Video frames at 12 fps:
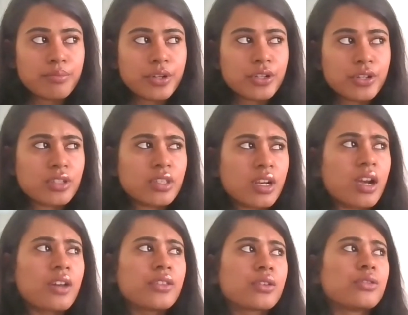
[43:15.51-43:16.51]
pretty sure there
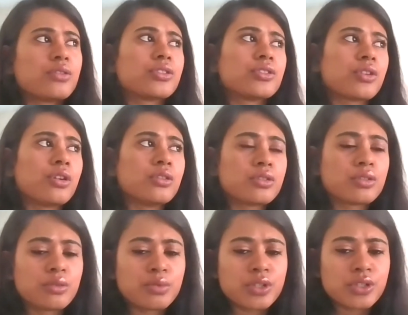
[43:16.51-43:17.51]
are other courses
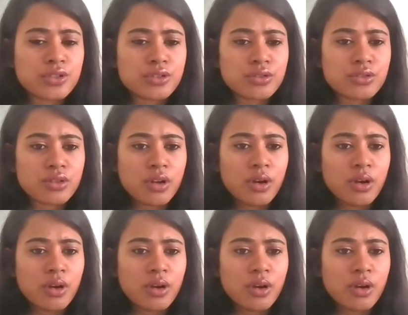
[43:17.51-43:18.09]
also which